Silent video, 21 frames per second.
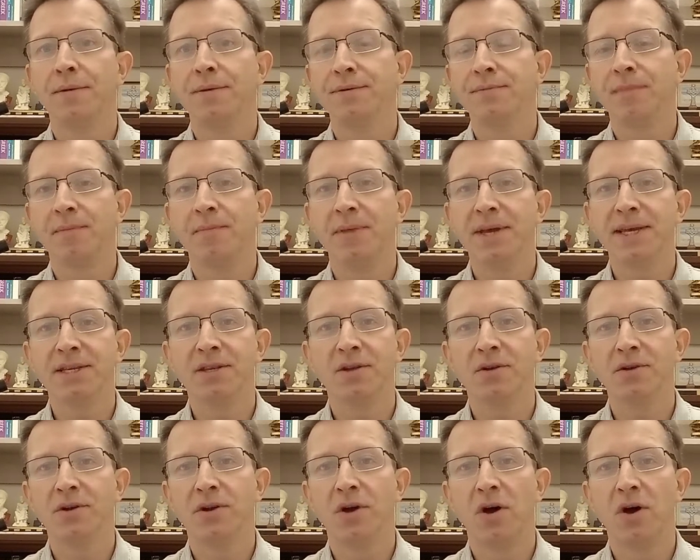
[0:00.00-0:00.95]
But based
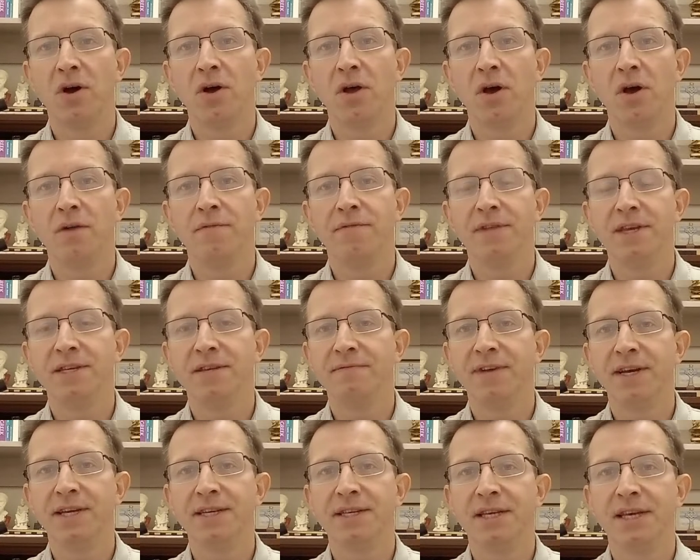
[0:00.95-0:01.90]
on all of these
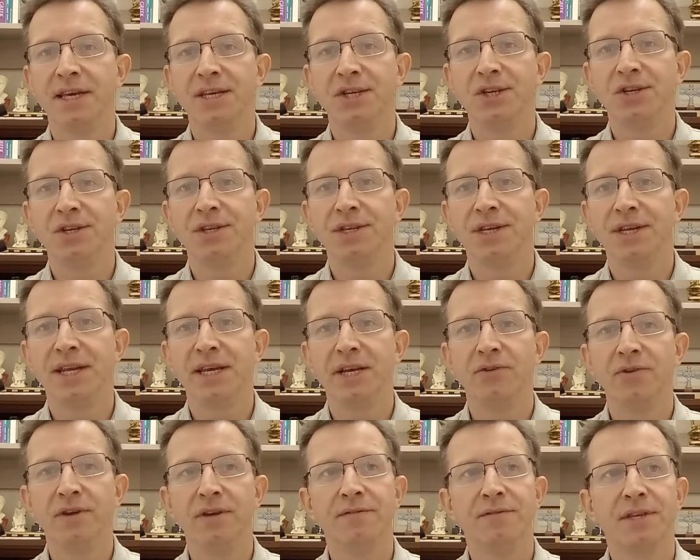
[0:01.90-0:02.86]
investigations and Nick
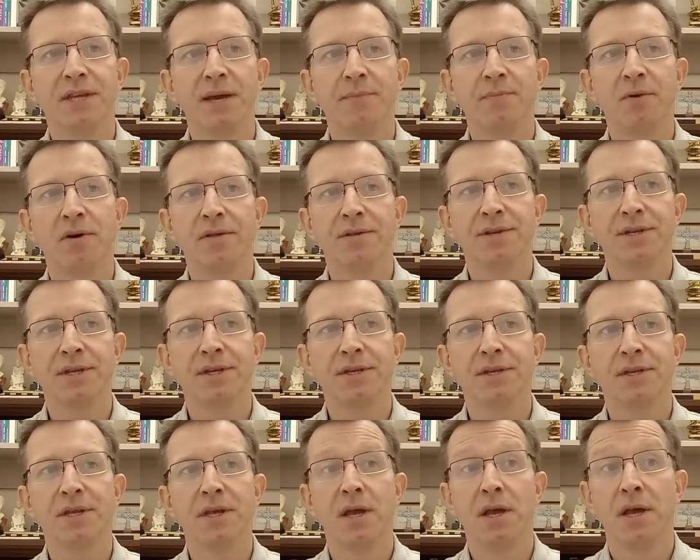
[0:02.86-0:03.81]
Reeves'
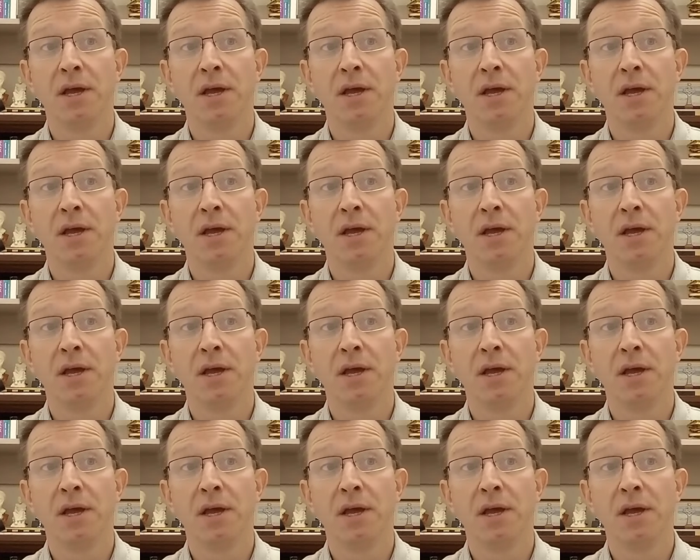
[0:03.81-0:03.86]
hypothesis,